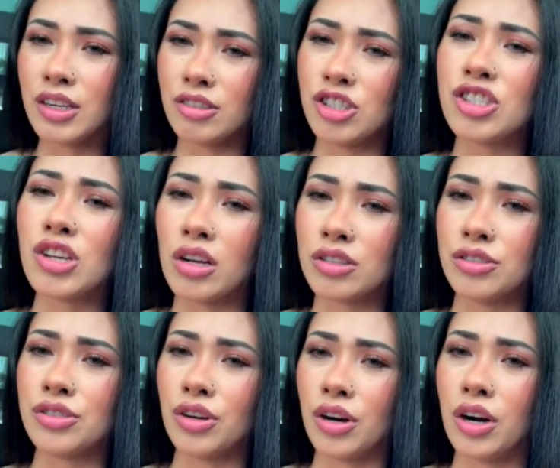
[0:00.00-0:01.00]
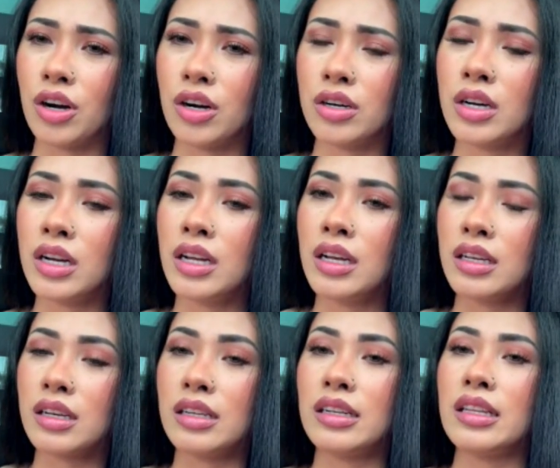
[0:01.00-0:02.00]
just talking to her
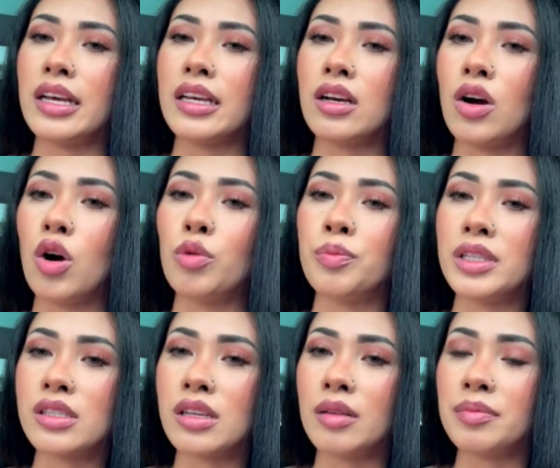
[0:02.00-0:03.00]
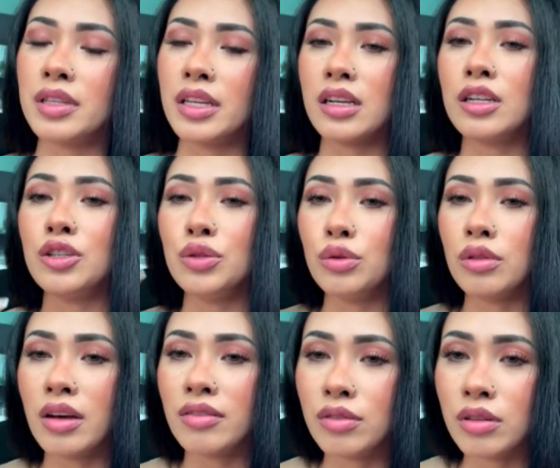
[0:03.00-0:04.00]
kind of like opens up like a new
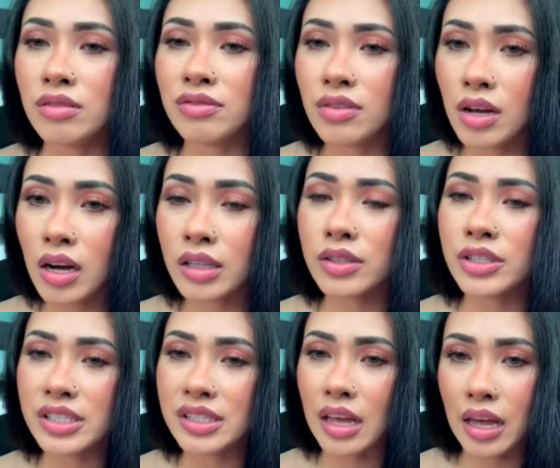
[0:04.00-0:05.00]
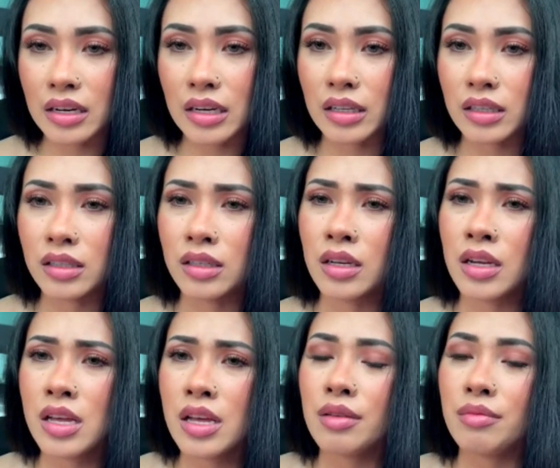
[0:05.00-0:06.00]
level of understanding
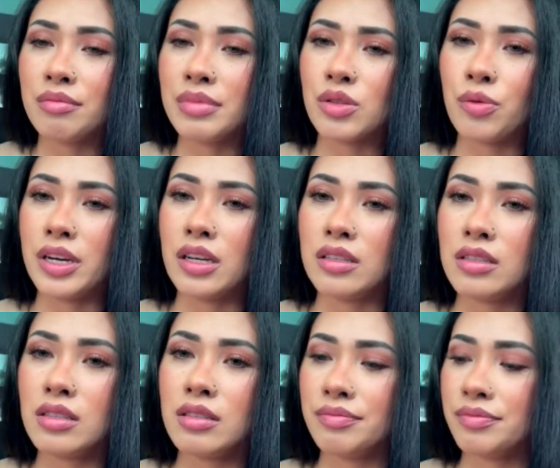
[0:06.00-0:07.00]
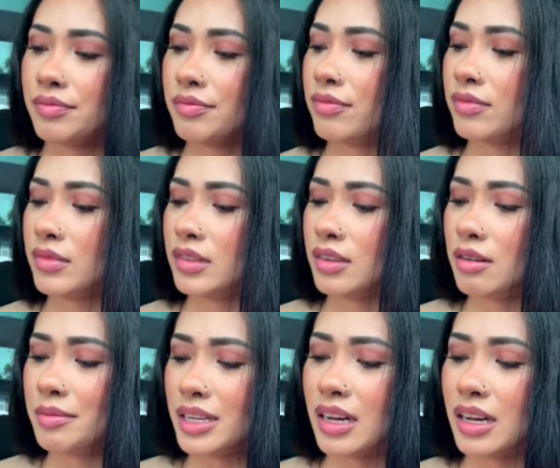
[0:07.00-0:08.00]
between us. Oh
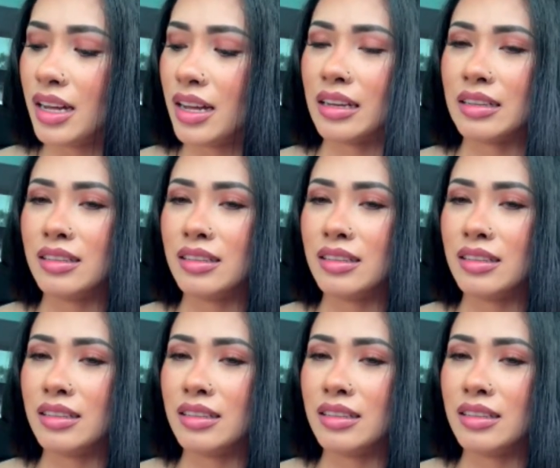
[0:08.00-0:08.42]
my god.